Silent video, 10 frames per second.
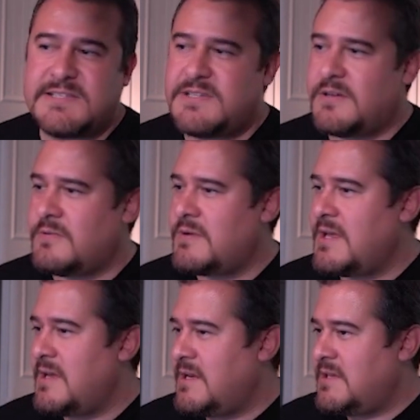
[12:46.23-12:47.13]
So
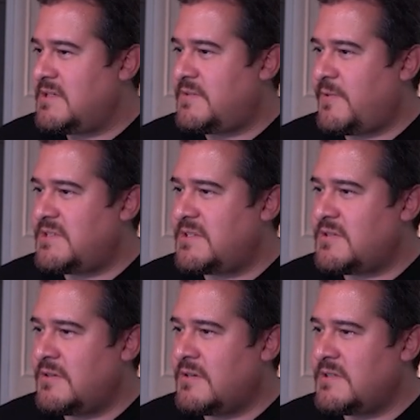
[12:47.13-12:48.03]
just for this
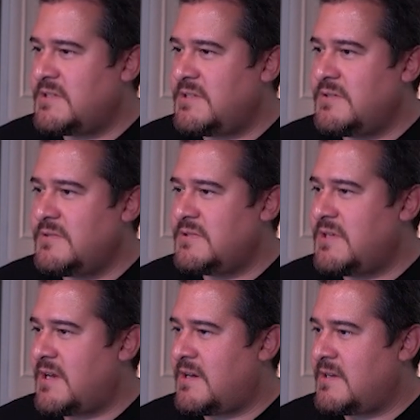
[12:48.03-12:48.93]
tutorial, I'll just use
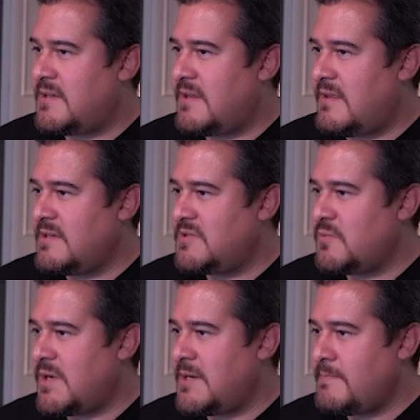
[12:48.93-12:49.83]
uh, this
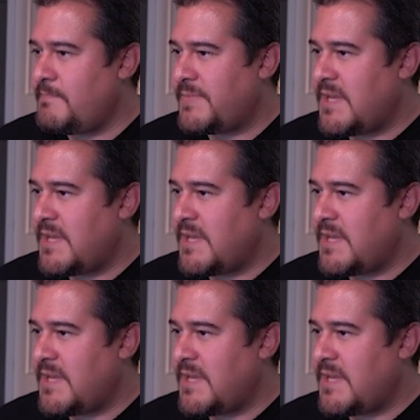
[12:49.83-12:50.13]
one.